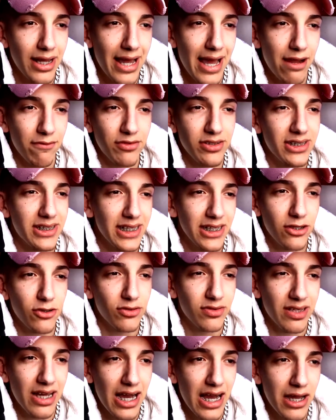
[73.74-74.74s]
every single
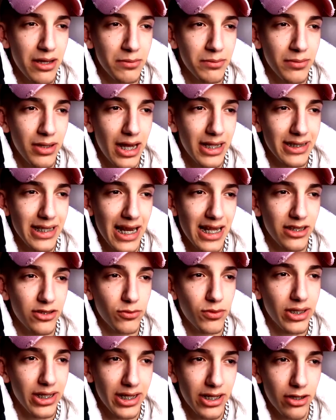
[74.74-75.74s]
time that I
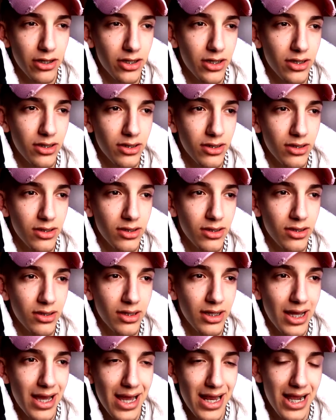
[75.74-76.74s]
do a haircut
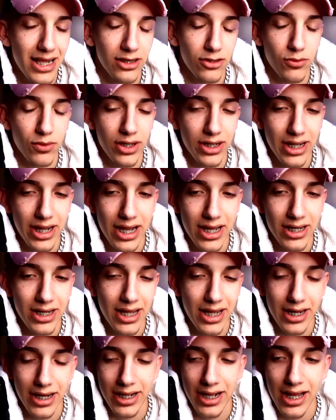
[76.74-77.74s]
and I do it again
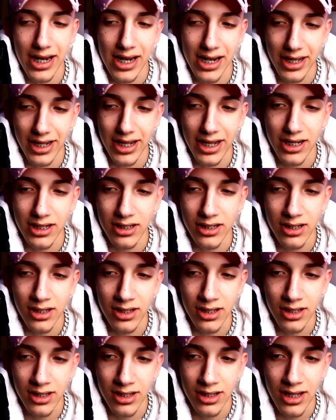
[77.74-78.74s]
and again and again,
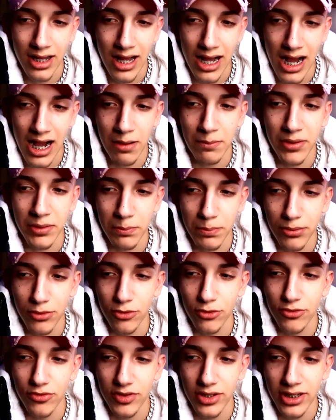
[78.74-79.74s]
I'm
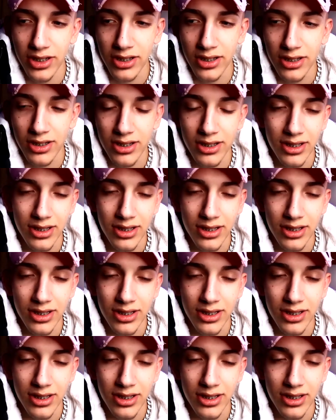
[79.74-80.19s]
improving.